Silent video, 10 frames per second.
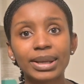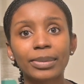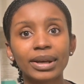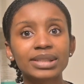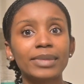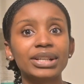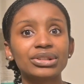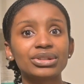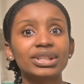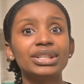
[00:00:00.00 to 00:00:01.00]
And plus my
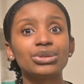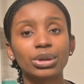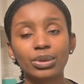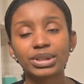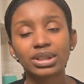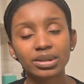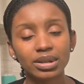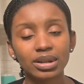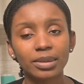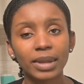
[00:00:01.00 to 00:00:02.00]
children enjoy going to
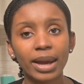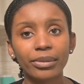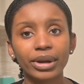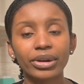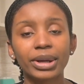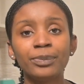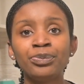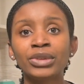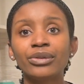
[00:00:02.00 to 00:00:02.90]
the um, library